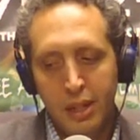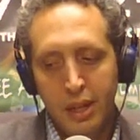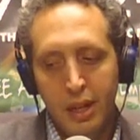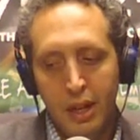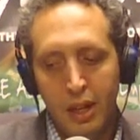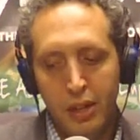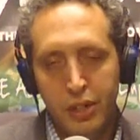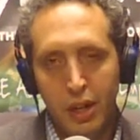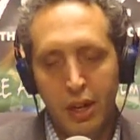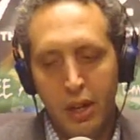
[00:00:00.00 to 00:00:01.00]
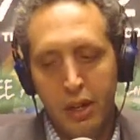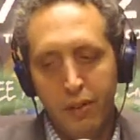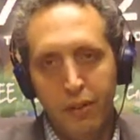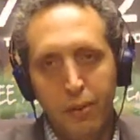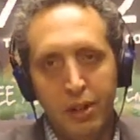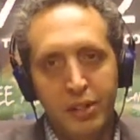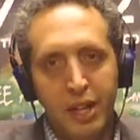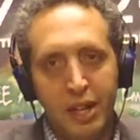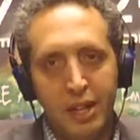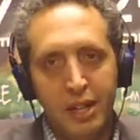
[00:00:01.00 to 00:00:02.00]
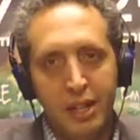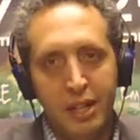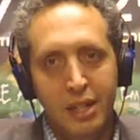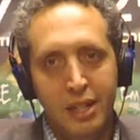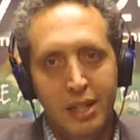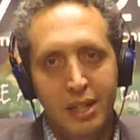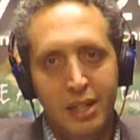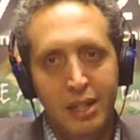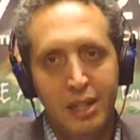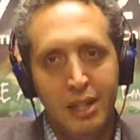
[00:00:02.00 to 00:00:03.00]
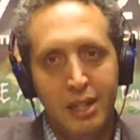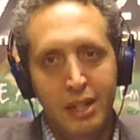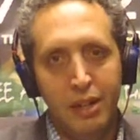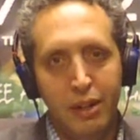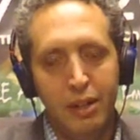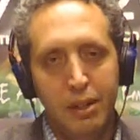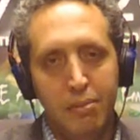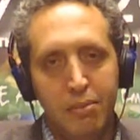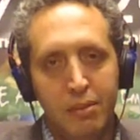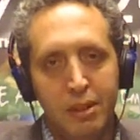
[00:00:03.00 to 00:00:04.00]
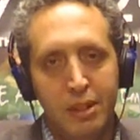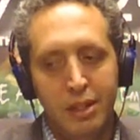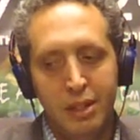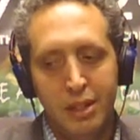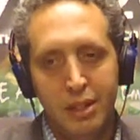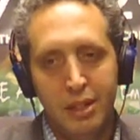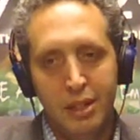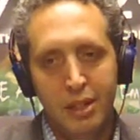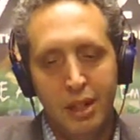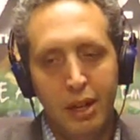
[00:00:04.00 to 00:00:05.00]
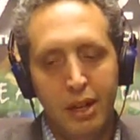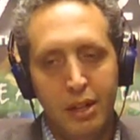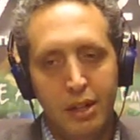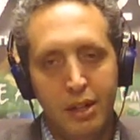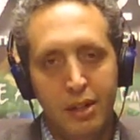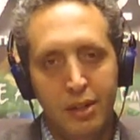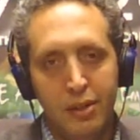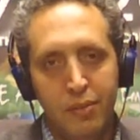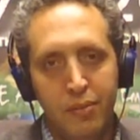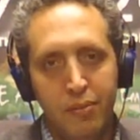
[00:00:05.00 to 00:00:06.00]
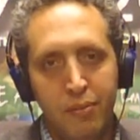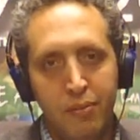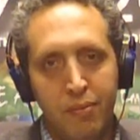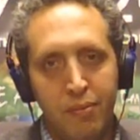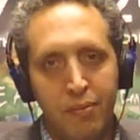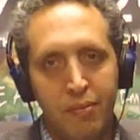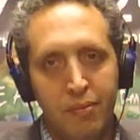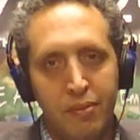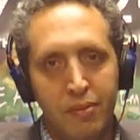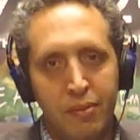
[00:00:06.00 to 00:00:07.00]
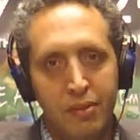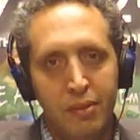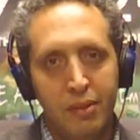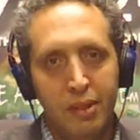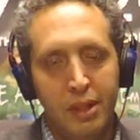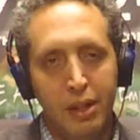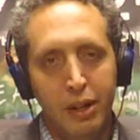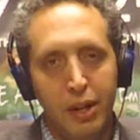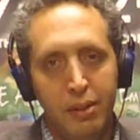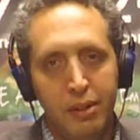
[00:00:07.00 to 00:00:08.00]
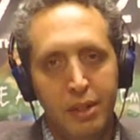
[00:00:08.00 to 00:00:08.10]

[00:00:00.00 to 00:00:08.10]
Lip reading: Yeah, I lost y'all audio for 1 second. There you go. Right. There you go.